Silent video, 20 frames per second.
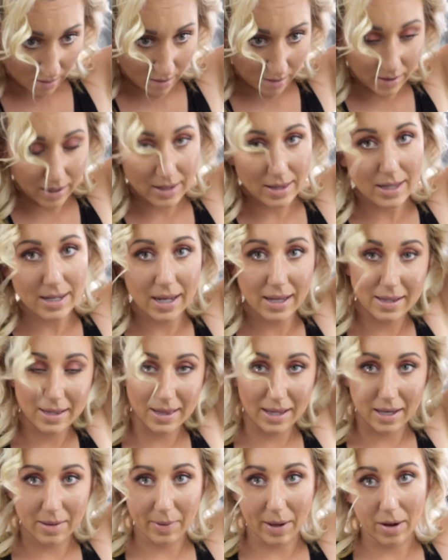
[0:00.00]
That's the nice
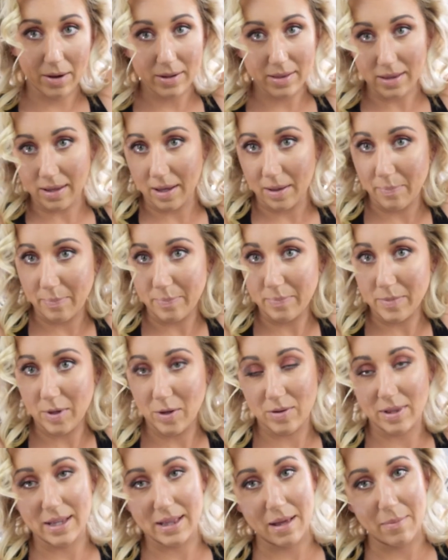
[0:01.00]
thing about
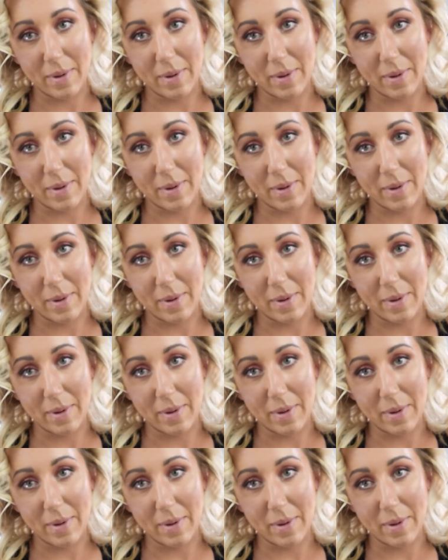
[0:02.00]
using the